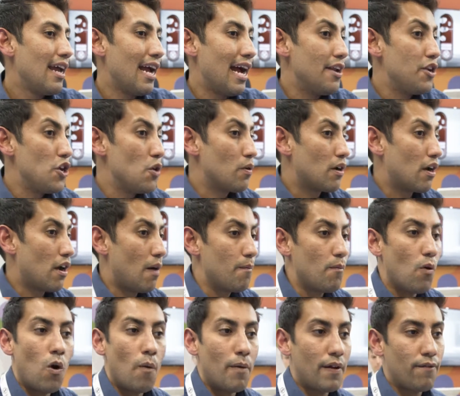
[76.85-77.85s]
and you would come
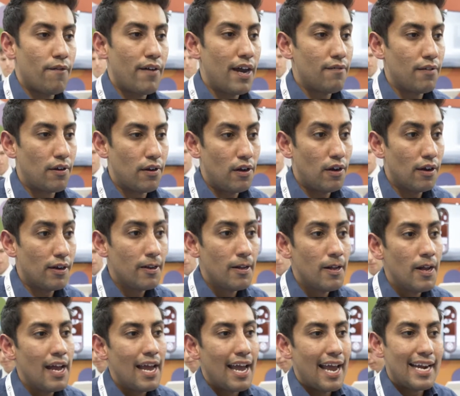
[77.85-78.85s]
home at 5 o'clock.
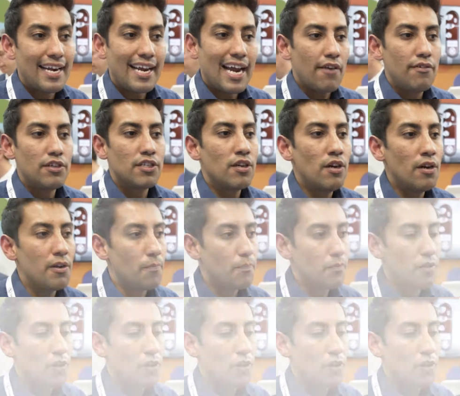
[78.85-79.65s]
It carries on.